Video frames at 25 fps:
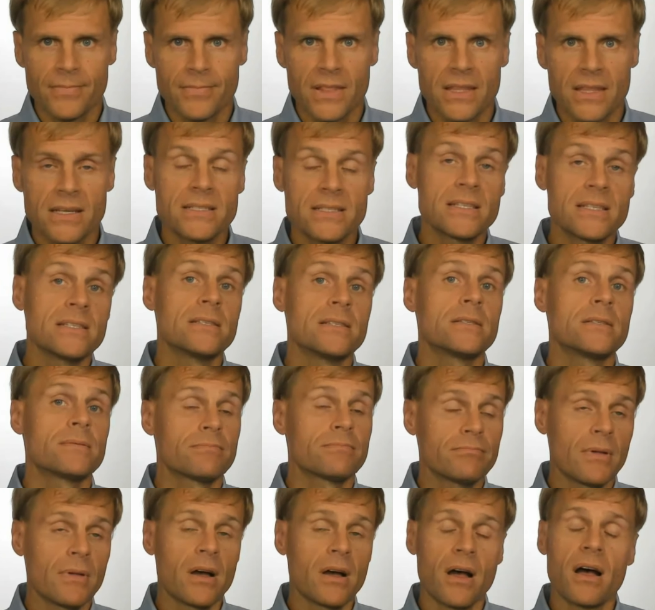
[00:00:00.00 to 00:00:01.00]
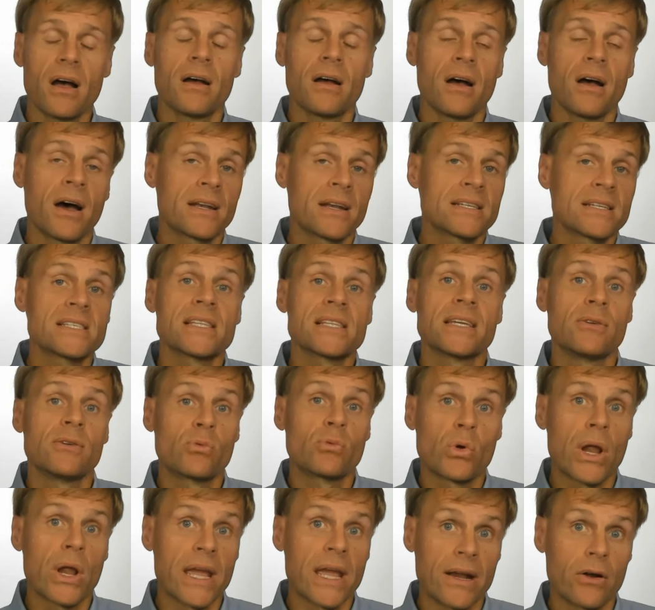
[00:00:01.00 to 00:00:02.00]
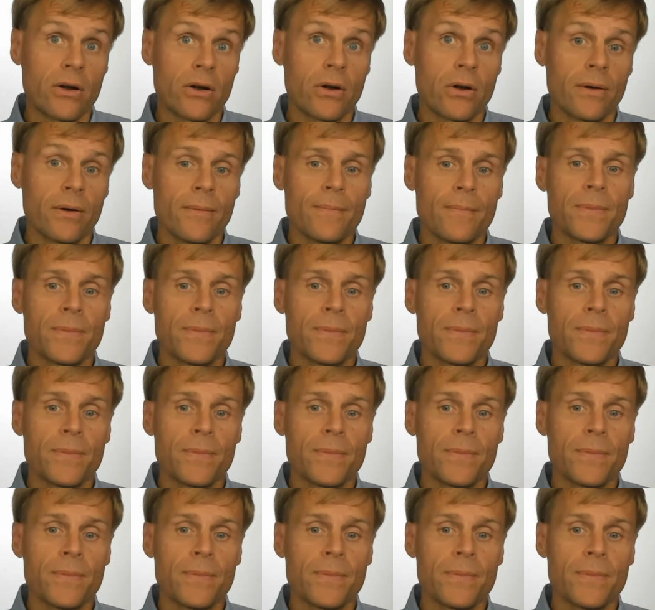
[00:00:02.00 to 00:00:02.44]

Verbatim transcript: This is honestly rare.